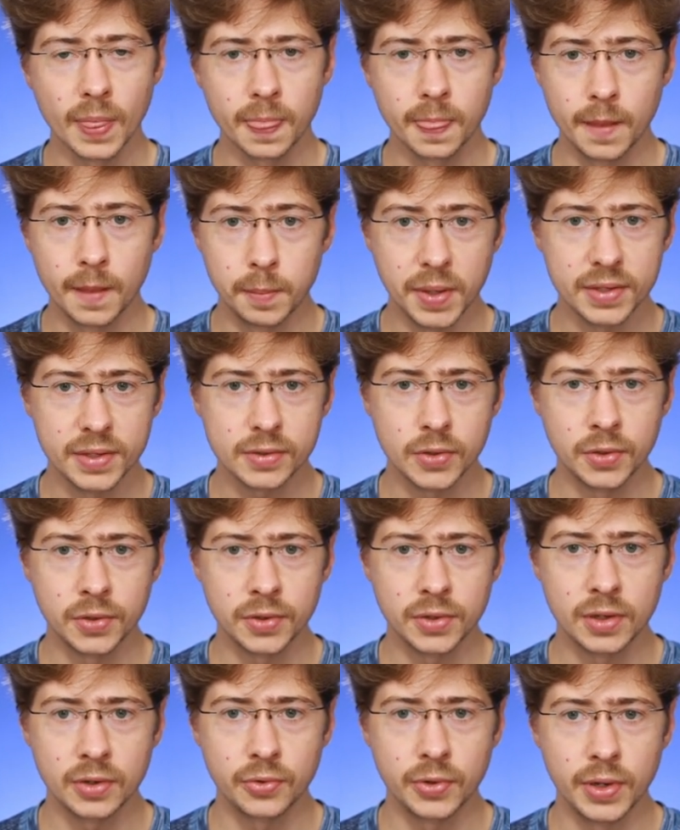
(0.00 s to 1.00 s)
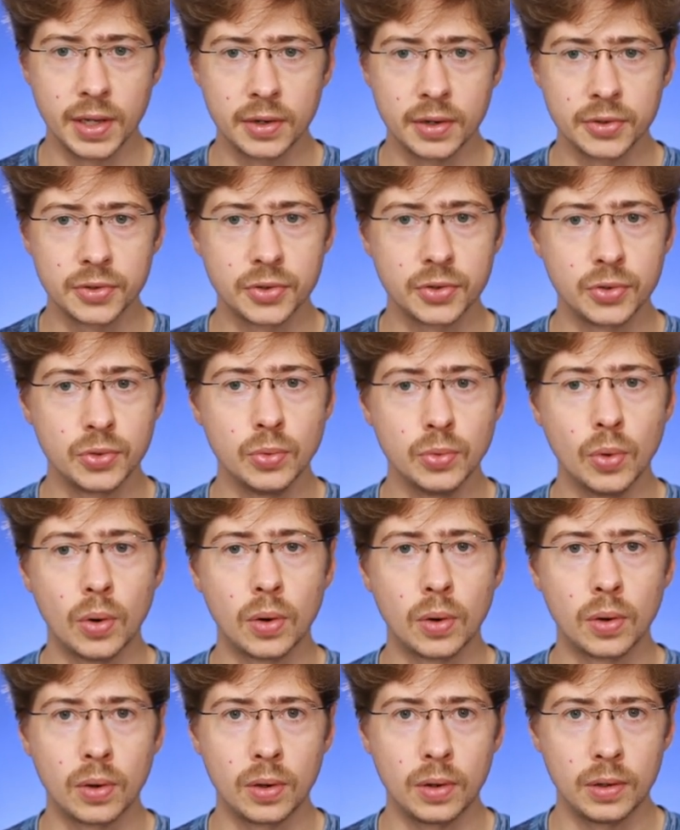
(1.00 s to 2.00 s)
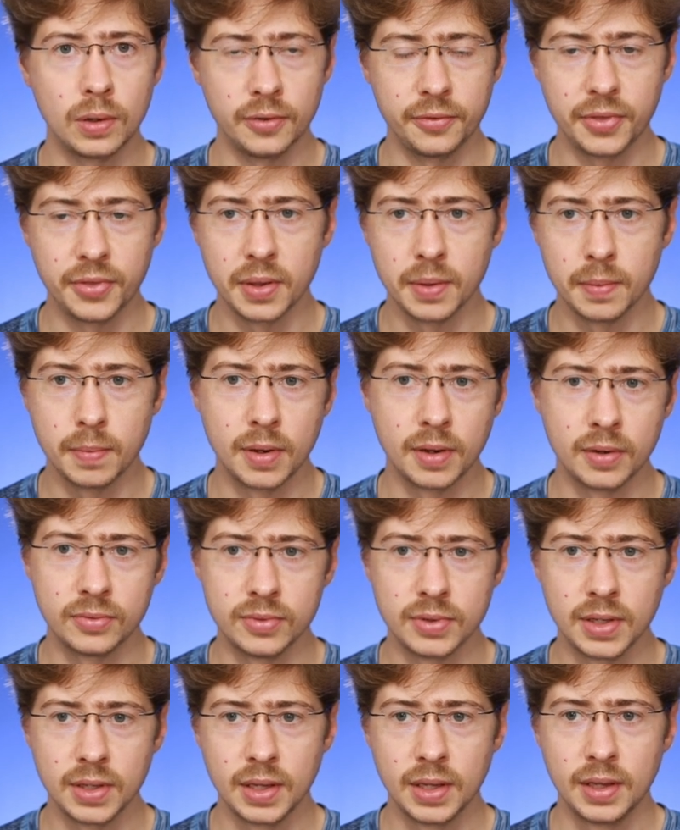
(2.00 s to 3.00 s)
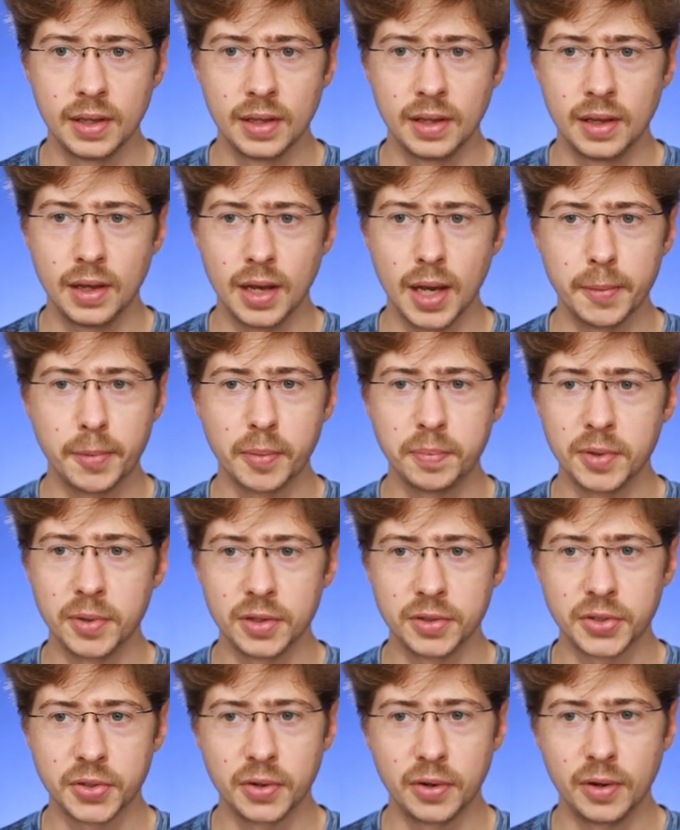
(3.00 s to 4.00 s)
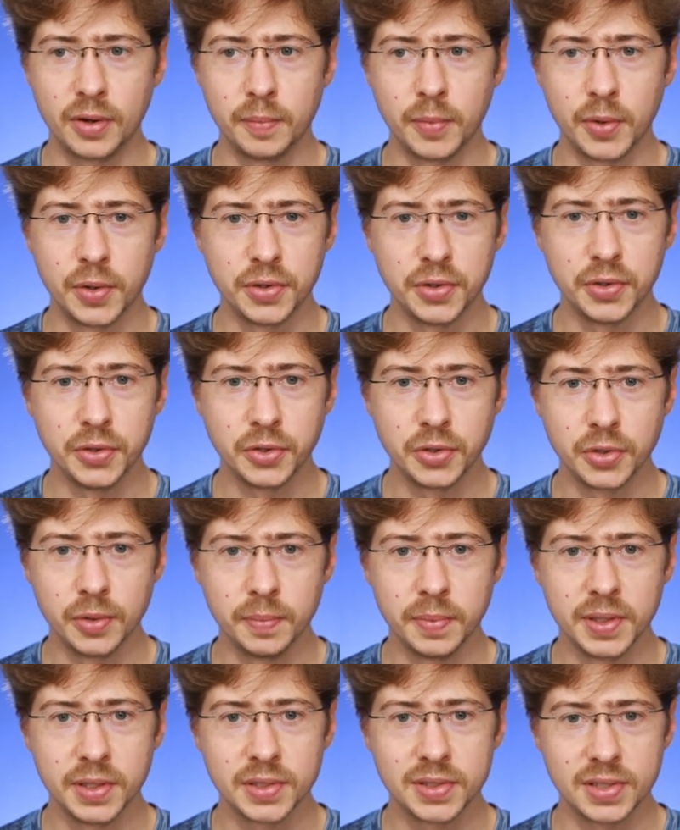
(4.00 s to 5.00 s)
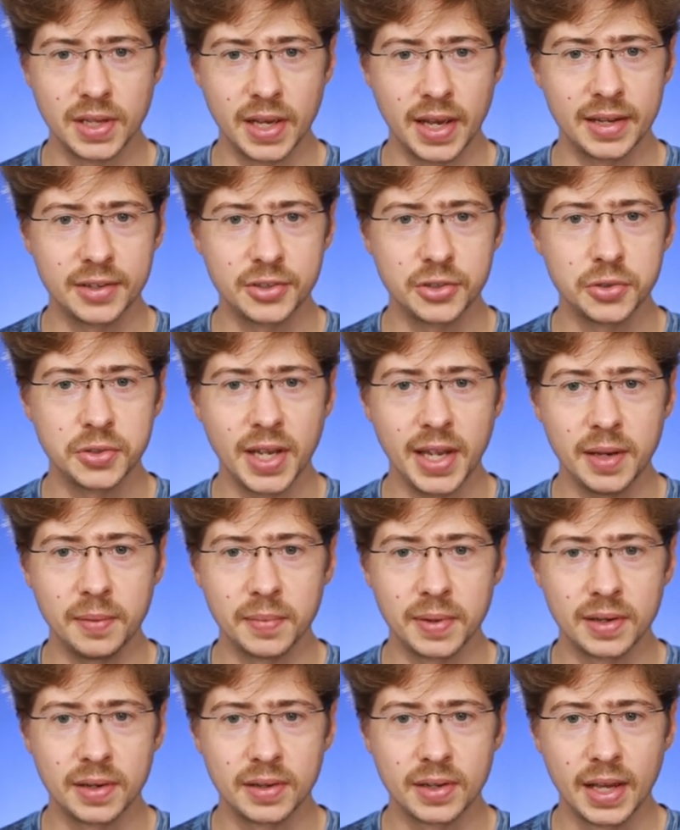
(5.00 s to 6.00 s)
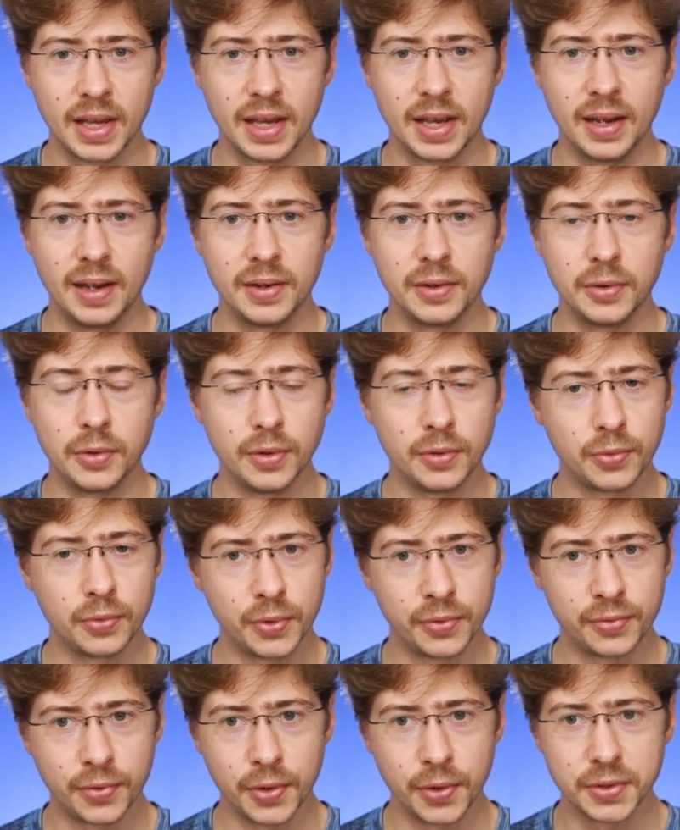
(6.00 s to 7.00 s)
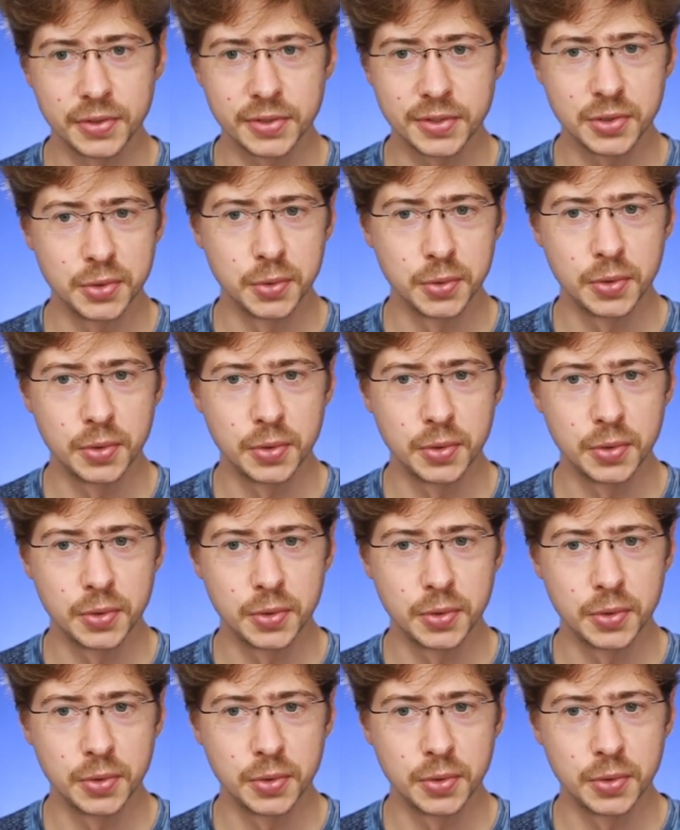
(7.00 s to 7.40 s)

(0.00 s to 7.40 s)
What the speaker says: The best content creators do all of the above. A popular term on YouTube is edutainment, and it refers to